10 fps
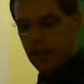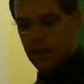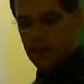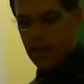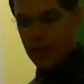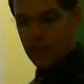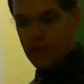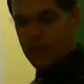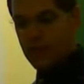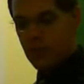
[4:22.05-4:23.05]
The child
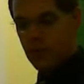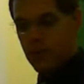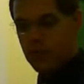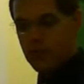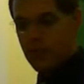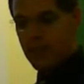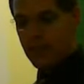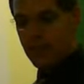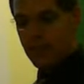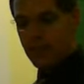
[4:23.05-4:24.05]
may still
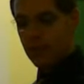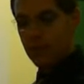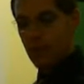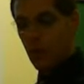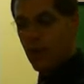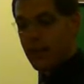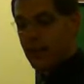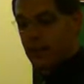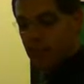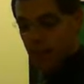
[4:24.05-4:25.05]
want
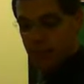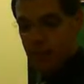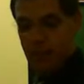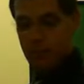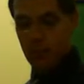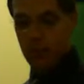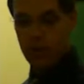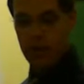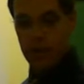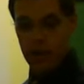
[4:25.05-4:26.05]
his mommy more
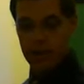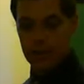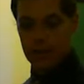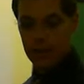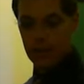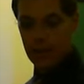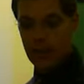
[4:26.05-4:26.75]
than knowledge.